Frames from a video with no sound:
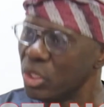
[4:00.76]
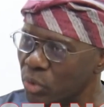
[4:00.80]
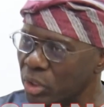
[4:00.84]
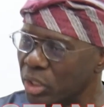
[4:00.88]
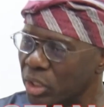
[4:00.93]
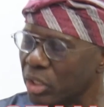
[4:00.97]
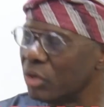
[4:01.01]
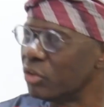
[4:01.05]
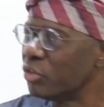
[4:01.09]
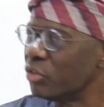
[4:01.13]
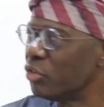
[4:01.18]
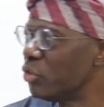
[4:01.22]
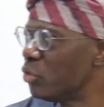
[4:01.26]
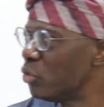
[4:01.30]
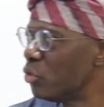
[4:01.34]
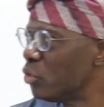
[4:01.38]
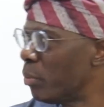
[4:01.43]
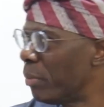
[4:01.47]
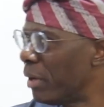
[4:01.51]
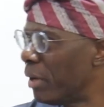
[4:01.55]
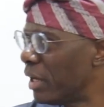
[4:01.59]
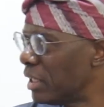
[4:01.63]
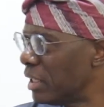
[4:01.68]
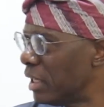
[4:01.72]
will continue to
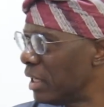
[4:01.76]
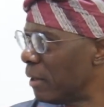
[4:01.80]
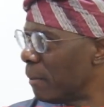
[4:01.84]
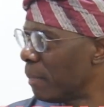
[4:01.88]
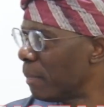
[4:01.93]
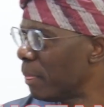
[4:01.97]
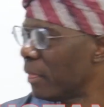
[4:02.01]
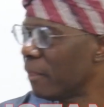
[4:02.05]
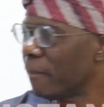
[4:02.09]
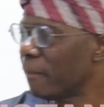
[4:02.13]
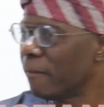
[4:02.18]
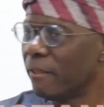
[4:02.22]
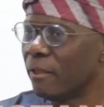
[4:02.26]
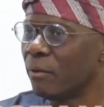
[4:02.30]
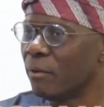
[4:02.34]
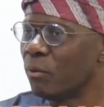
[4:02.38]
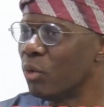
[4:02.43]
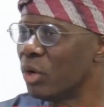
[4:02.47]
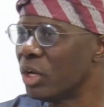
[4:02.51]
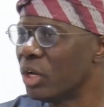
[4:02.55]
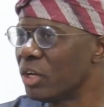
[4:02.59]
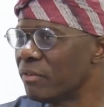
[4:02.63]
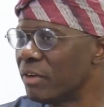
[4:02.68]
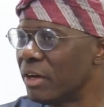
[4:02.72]
partner in
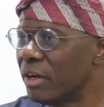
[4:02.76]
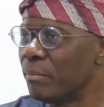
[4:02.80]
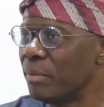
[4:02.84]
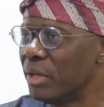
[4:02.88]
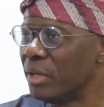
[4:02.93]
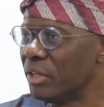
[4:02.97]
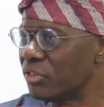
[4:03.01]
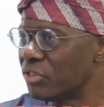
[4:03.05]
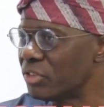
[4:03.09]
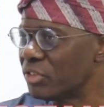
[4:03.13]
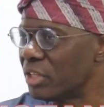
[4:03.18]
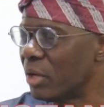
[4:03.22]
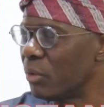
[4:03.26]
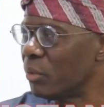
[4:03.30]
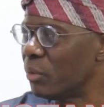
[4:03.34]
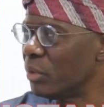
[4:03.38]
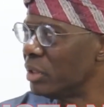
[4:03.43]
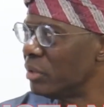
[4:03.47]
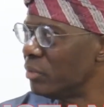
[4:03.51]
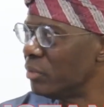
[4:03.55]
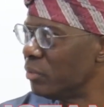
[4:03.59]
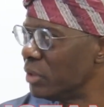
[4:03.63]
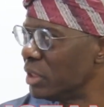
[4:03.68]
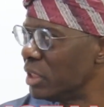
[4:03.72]
whatever means that
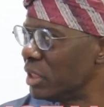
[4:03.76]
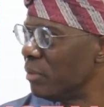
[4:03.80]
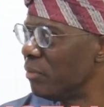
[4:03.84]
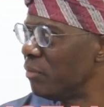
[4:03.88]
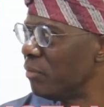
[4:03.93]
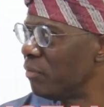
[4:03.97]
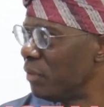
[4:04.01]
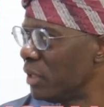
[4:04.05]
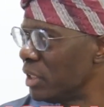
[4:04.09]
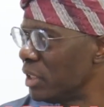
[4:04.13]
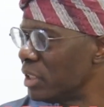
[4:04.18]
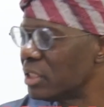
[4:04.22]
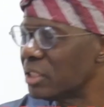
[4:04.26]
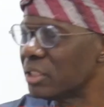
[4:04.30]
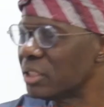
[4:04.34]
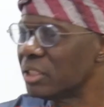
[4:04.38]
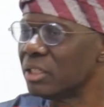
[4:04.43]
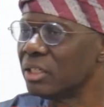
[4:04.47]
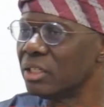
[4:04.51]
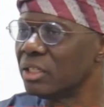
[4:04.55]
we deem fit